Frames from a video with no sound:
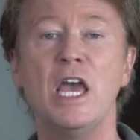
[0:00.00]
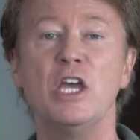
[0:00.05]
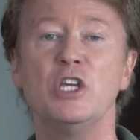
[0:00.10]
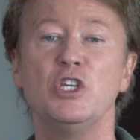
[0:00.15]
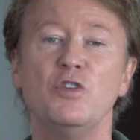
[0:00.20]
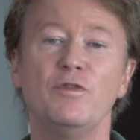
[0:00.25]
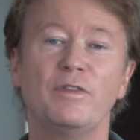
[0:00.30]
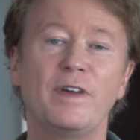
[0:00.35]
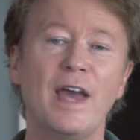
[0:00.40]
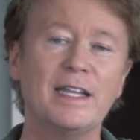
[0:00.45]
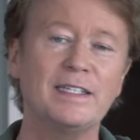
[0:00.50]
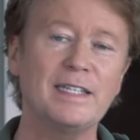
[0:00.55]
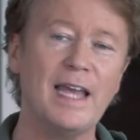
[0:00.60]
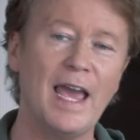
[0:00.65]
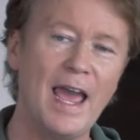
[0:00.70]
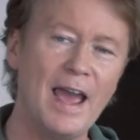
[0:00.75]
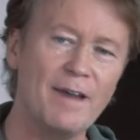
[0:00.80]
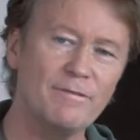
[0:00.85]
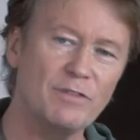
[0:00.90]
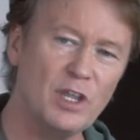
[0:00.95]
You've got to
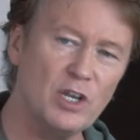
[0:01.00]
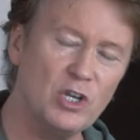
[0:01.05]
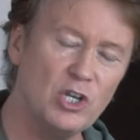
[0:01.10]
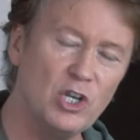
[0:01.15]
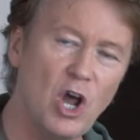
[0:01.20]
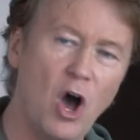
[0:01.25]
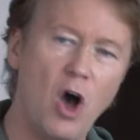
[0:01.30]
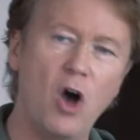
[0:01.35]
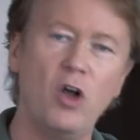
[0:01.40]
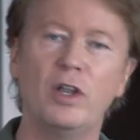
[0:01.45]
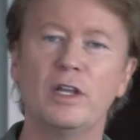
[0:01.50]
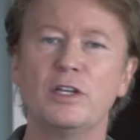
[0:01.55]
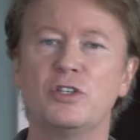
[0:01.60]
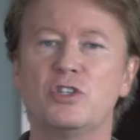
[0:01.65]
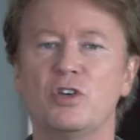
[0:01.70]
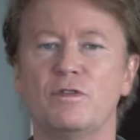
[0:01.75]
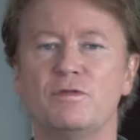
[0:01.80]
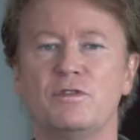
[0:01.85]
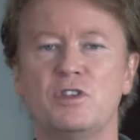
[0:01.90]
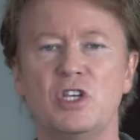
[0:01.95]
have the
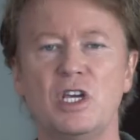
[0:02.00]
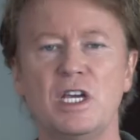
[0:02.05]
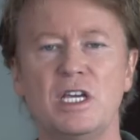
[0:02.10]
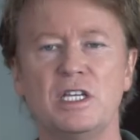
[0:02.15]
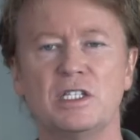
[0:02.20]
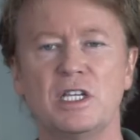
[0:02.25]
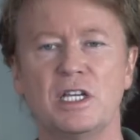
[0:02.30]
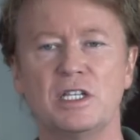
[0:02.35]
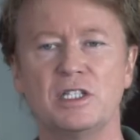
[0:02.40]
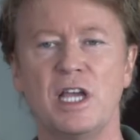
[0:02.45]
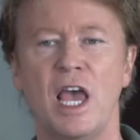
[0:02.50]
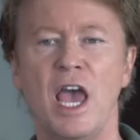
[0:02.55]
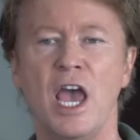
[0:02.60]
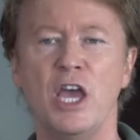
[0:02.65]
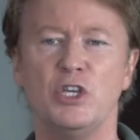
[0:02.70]
knowledge of Jesus.